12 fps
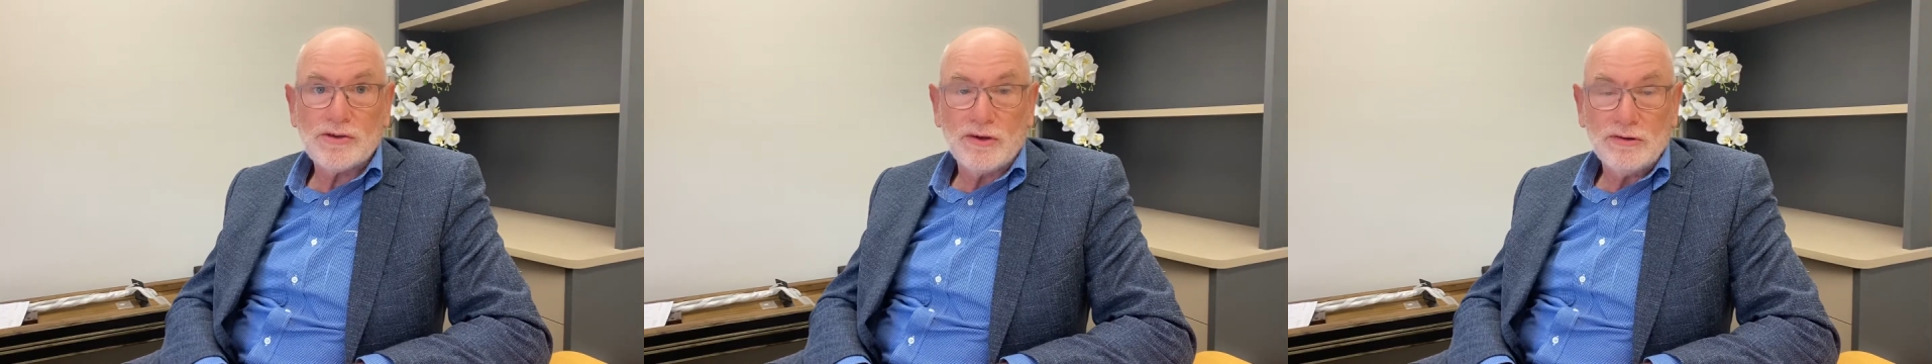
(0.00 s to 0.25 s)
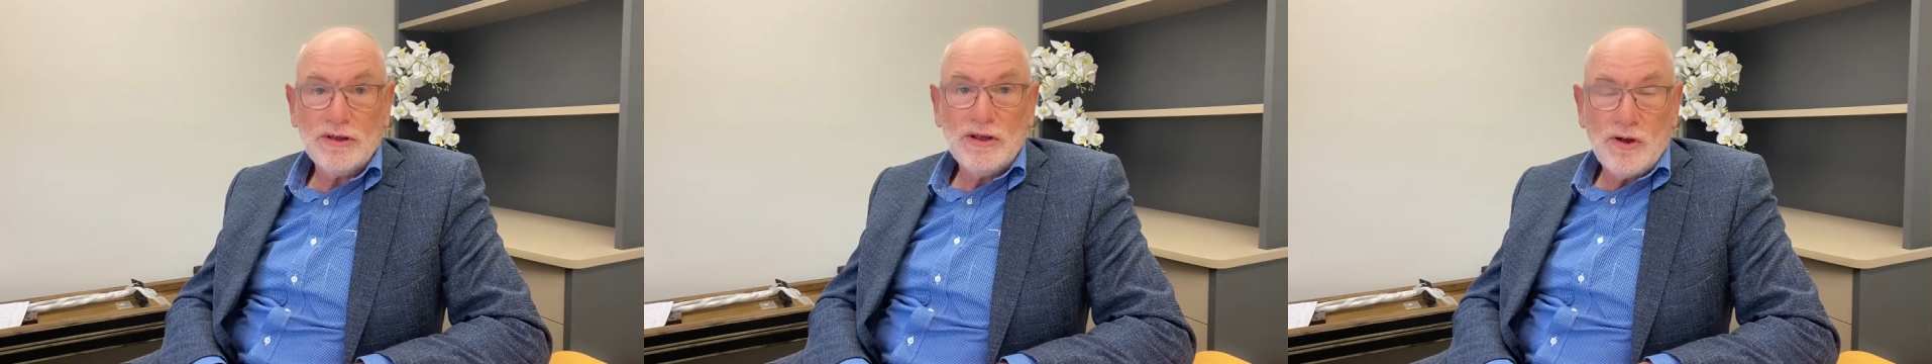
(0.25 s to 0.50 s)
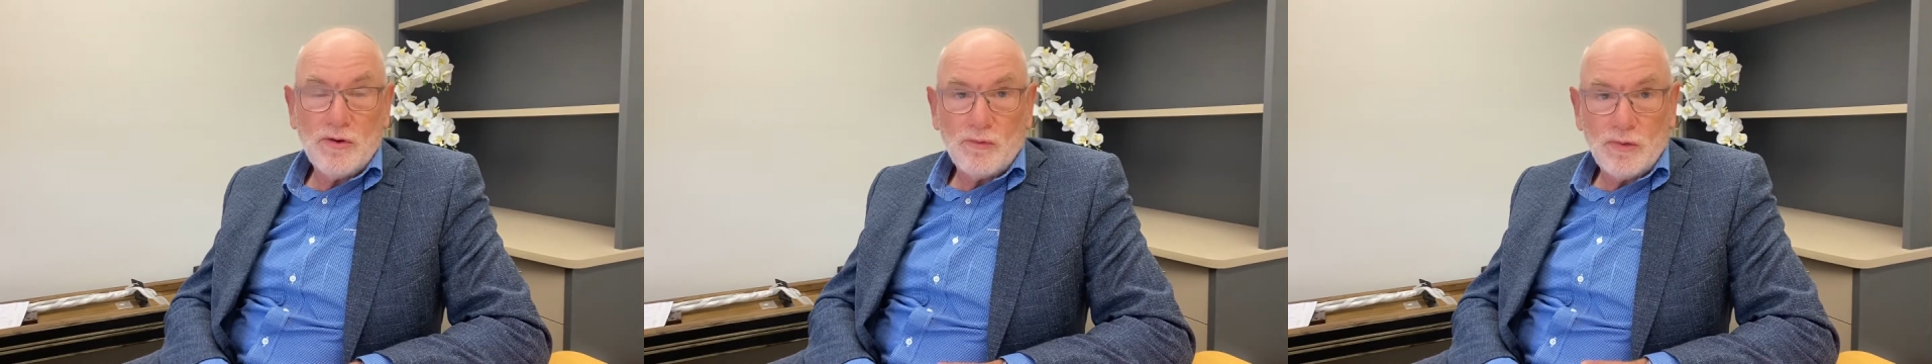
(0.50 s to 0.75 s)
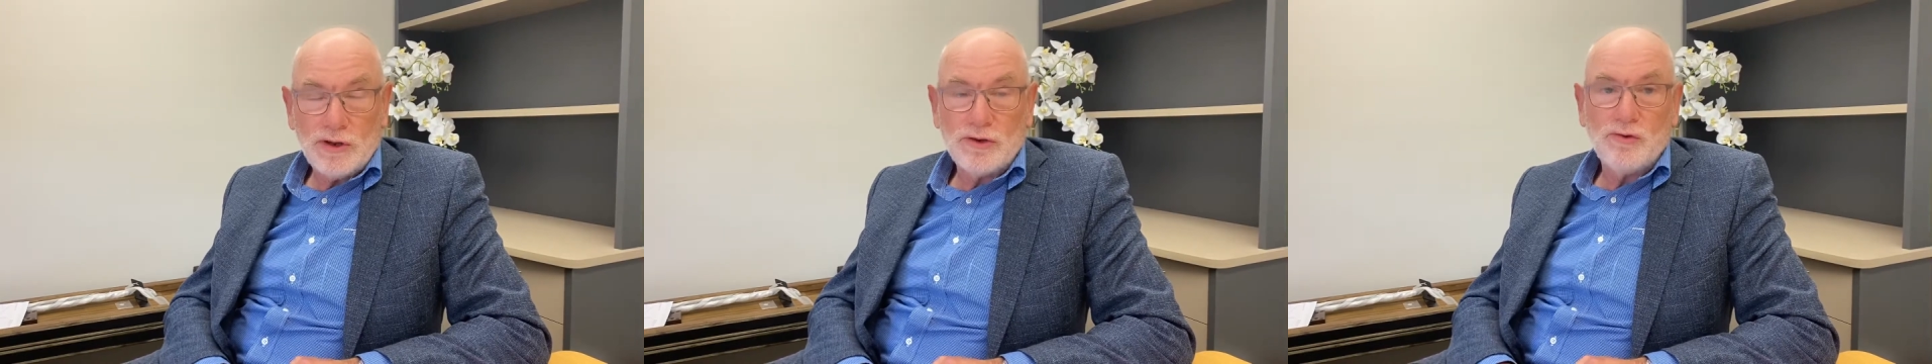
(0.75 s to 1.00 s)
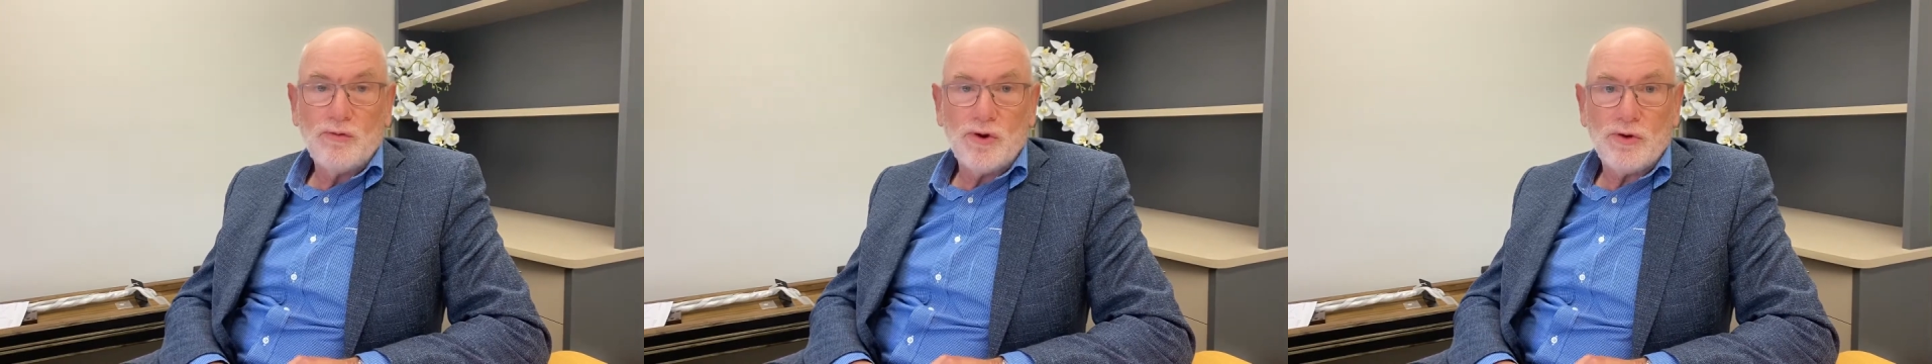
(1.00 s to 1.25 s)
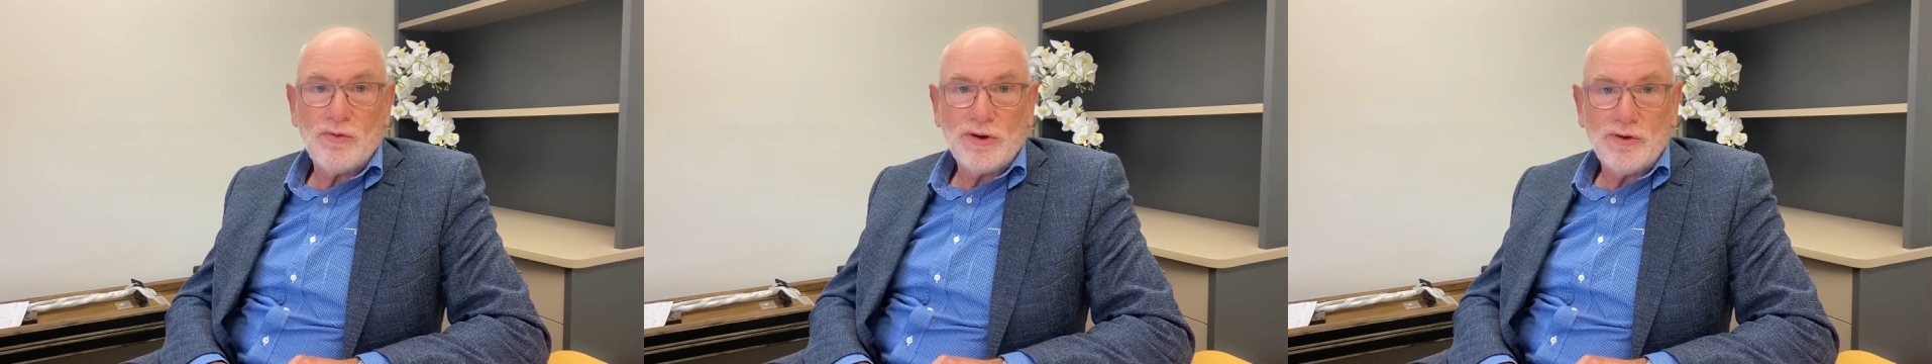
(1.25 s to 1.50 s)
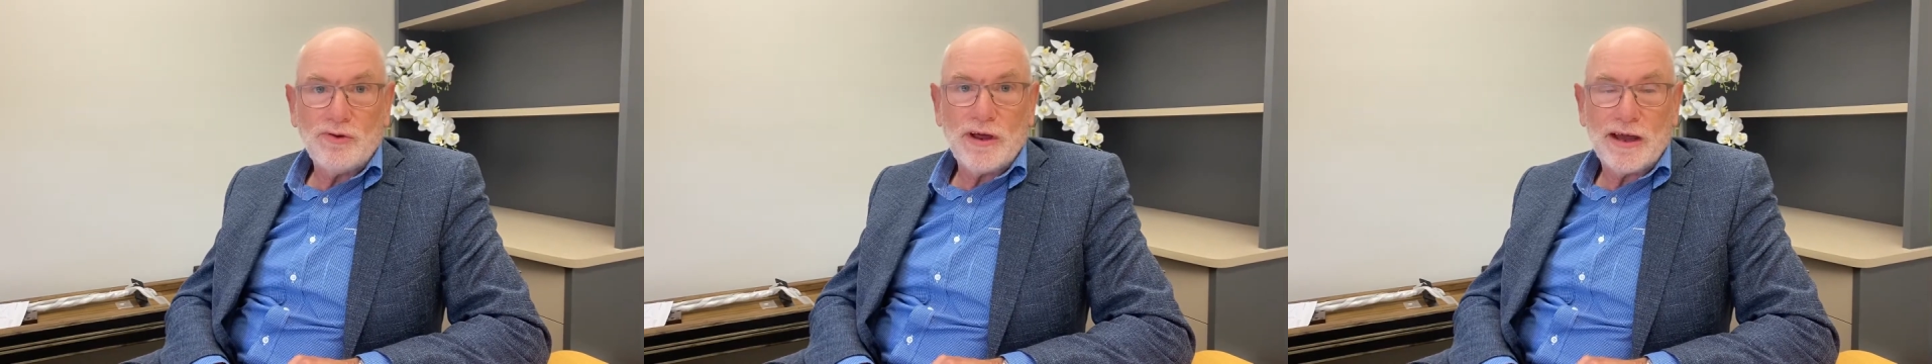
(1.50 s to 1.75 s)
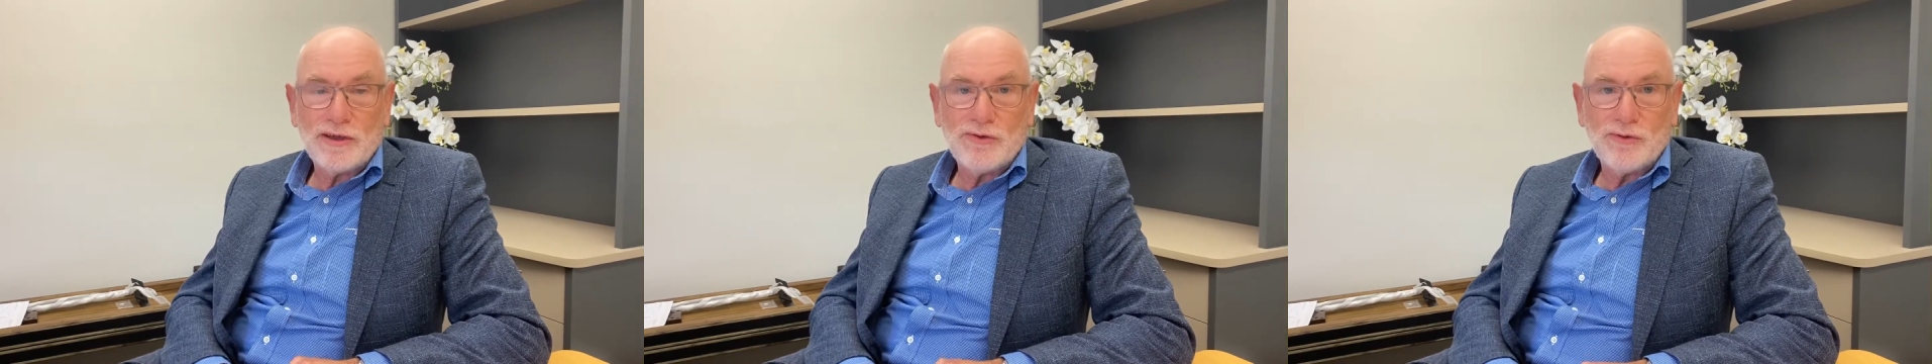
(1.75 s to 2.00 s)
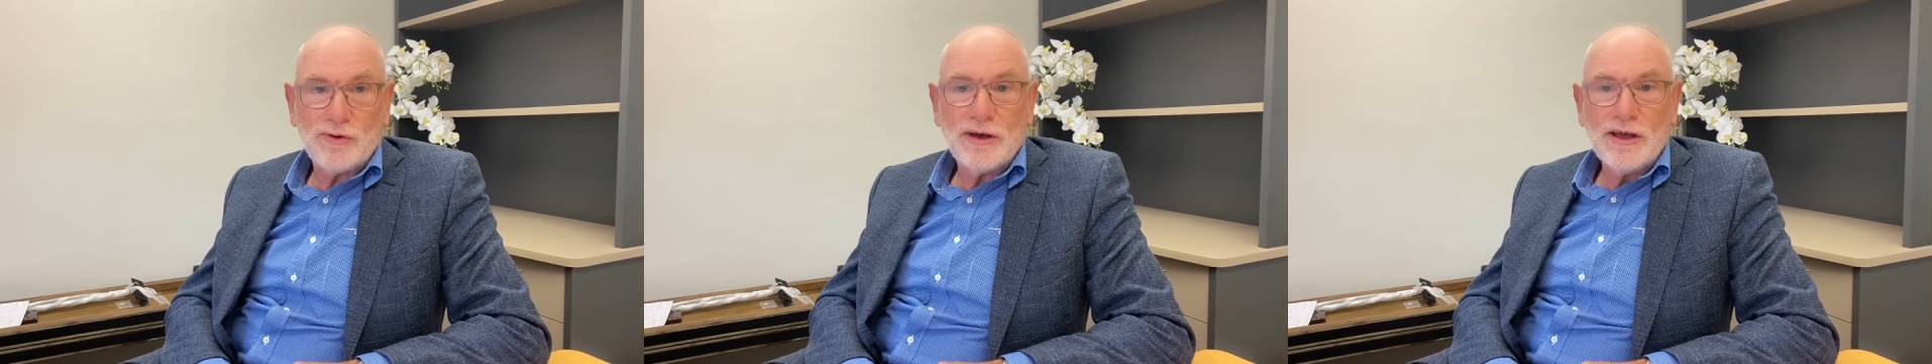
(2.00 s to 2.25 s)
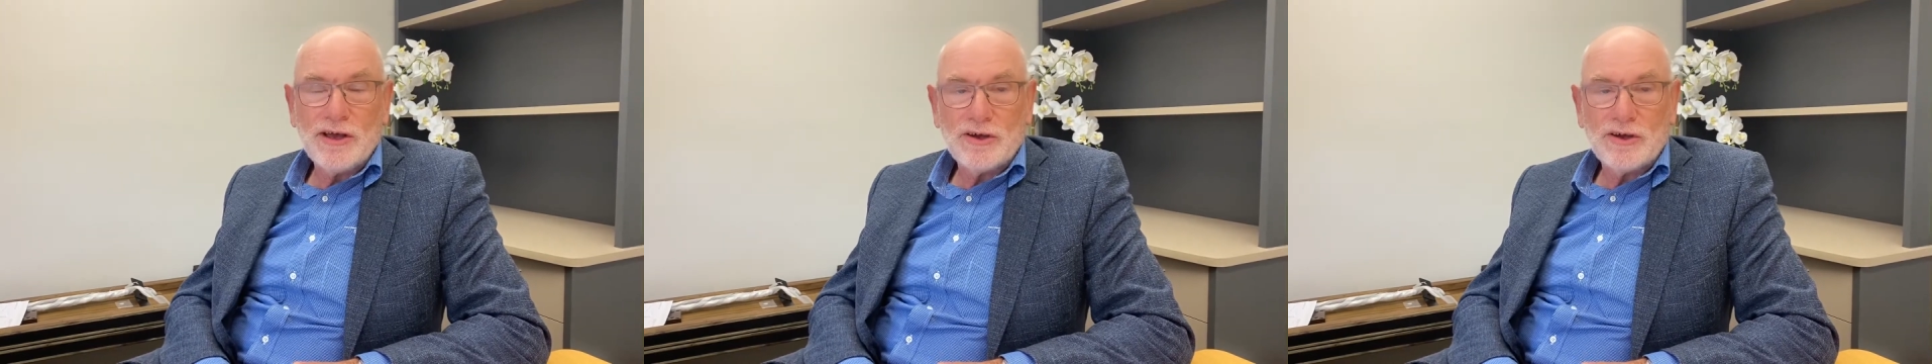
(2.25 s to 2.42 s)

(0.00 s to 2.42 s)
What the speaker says: So, We do take your